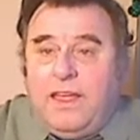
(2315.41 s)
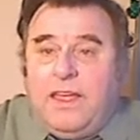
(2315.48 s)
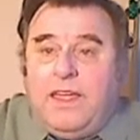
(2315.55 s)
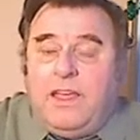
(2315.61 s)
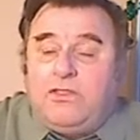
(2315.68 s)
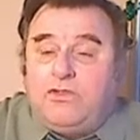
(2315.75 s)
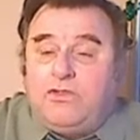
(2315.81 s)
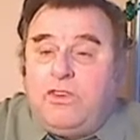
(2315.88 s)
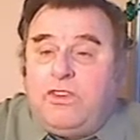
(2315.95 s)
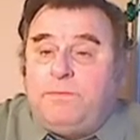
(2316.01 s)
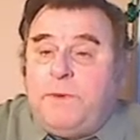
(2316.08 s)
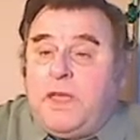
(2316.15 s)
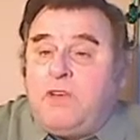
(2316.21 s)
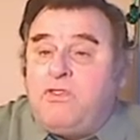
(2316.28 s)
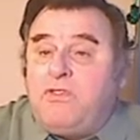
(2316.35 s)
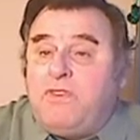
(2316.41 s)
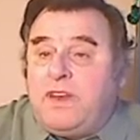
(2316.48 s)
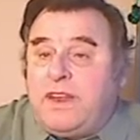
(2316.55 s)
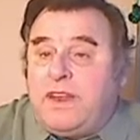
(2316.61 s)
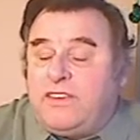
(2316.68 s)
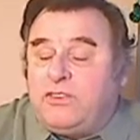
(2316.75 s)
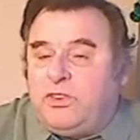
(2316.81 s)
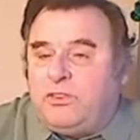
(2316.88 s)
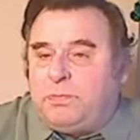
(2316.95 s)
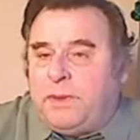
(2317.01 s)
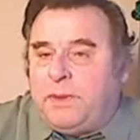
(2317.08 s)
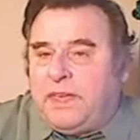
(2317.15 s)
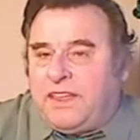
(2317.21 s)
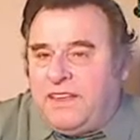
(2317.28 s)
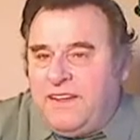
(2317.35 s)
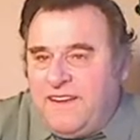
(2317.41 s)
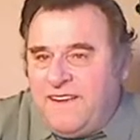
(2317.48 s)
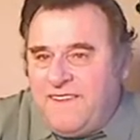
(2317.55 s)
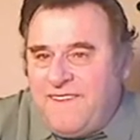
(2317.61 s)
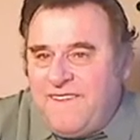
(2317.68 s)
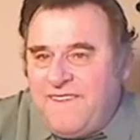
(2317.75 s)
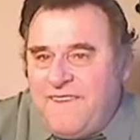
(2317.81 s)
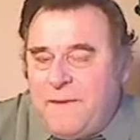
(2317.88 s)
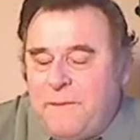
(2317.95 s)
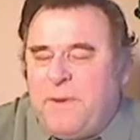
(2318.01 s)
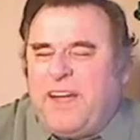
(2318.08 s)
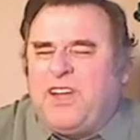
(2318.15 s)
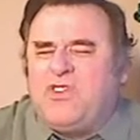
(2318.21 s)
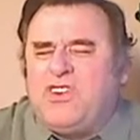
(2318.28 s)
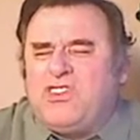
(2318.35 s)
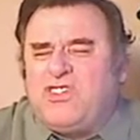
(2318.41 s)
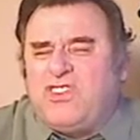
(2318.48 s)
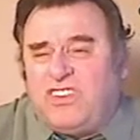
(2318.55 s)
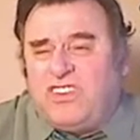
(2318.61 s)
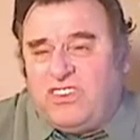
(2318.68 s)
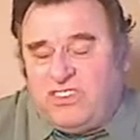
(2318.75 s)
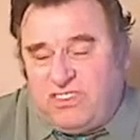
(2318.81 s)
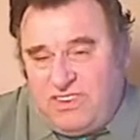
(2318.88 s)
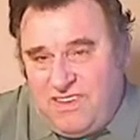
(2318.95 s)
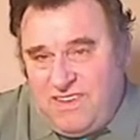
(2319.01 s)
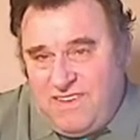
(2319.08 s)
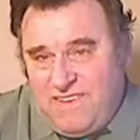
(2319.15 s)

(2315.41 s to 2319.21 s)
History is being rewritten as we speak by Christians.